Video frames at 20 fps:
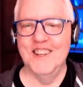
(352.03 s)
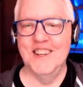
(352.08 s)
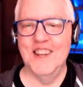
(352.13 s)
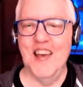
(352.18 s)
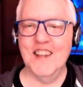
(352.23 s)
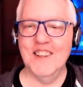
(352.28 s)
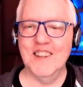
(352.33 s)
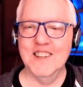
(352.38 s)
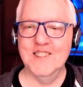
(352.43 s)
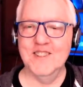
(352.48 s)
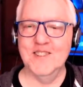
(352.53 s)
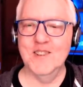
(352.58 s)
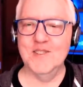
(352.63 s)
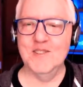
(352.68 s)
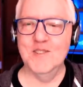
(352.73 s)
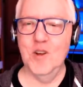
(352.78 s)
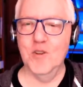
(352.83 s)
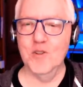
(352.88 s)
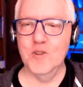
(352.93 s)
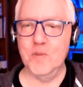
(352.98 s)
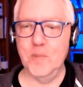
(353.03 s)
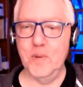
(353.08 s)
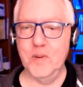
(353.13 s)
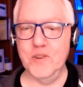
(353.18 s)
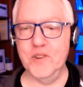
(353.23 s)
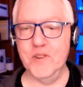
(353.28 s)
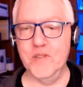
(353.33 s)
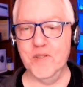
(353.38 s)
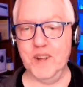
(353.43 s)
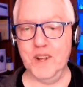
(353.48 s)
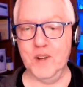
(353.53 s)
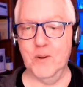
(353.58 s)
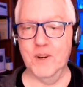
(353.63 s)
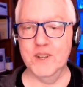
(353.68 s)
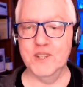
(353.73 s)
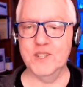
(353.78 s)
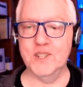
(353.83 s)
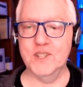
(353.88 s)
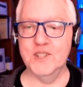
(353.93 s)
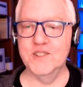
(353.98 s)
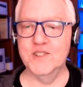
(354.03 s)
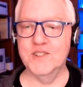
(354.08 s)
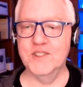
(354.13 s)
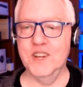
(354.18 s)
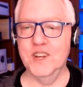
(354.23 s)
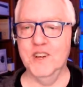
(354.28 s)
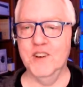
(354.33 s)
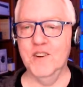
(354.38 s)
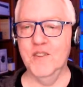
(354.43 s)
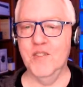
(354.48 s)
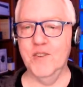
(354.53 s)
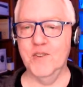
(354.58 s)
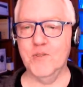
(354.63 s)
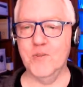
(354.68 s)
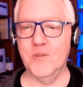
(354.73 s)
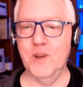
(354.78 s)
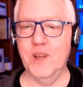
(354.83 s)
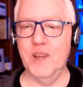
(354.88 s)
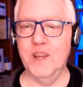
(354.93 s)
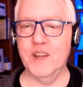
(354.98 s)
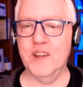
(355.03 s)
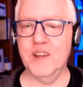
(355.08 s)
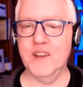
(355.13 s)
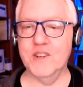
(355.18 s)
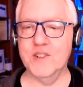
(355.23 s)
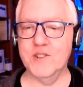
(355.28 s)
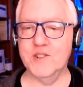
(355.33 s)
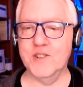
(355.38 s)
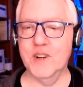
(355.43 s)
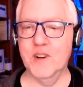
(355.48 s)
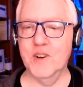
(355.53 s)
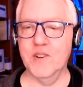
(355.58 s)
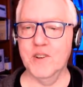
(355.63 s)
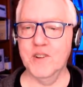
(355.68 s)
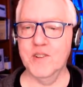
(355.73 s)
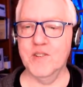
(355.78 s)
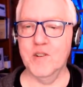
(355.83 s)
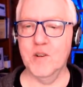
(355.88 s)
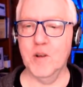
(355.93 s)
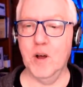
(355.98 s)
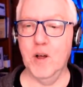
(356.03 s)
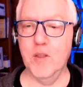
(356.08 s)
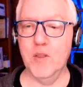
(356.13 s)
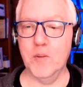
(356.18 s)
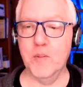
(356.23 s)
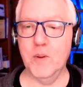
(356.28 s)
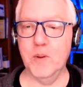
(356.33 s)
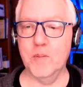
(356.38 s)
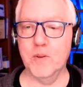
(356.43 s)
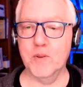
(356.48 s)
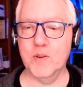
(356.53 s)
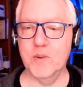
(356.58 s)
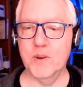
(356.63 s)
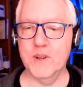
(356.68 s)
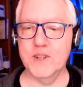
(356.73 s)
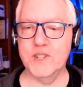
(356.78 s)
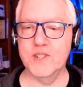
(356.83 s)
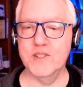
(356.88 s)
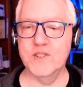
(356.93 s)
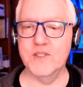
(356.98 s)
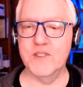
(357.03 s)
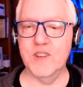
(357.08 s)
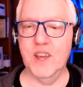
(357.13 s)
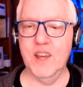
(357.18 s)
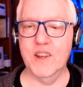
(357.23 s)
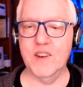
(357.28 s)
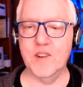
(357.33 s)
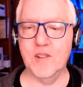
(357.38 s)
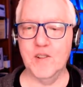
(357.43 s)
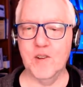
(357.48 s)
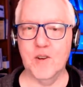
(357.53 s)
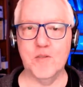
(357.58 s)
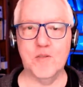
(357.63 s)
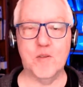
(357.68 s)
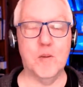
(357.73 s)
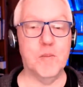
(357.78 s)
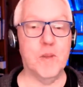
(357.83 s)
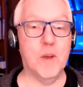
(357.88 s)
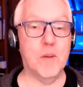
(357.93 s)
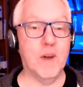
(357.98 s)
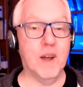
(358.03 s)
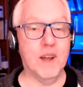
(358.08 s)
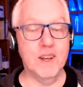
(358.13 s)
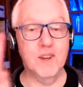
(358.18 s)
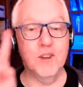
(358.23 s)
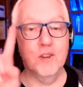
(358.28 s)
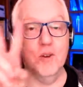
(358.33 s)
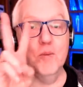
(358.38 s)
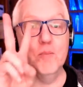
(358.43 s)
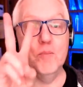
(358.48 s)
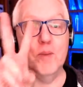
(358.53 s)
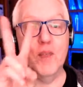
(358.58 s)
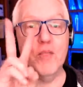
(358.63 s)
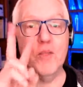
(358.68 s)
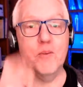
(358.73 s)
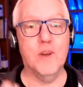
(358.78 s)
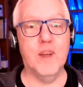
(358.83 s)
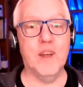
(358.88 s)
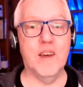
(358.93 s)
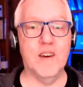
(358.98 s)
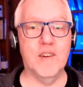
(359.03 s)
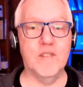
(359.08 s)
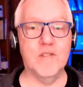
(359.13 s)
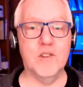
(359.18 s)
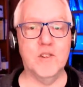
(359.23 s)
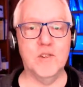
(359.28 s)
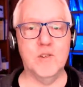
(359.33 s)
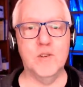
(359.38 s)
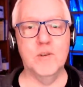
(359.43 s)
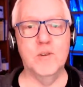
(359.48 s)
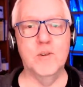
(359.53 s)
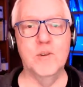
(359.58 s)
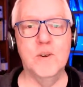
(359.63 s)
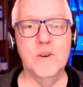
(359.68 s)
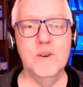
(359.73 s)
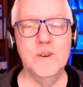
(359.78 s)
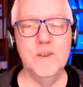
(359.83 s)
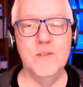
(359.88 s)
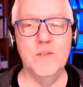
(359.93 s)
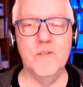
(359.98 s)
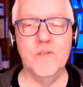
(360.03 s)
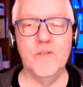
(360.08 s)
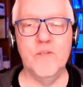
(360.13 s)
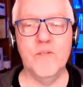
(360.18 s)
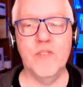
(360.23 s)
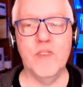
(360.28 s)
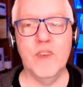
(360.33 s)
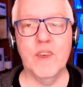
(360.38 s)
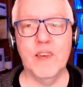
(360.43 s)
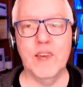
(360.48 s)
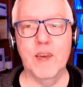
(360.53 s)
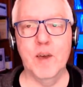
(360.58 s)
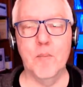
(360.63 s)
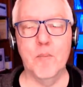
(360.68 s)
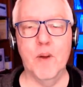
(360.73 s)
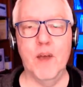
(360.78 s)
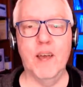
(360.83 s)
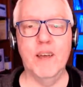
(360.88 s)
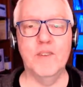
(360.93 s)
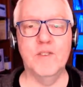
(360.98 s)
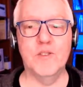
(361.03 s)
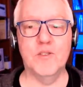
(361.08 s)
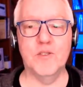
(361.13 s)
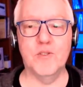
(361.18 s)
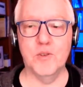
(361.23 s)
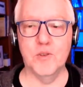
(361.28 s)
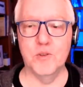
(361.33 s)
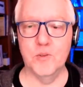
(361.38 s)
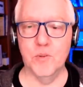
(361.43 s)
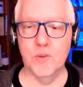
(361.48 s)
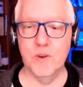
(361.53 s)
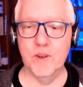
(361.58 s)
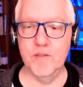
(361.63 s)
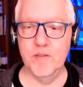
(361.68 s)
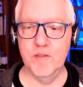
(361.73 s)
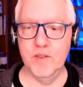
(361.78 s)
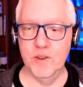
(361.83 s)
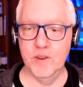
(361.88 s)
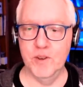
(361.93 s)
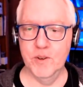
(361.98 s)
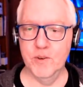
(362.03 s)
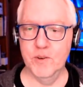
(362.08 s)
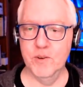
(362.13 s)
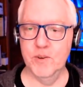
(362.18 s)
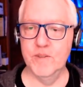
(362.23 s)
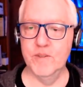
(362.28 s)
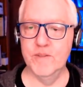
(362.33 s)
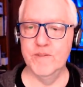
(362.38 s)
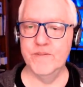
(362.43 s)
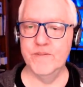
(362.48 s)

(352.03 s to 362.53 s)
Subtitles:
Natalie says, no specific questions here this week, just here to listen to other people's questions and to learn from them. I do, by the way, have two campaigns to review.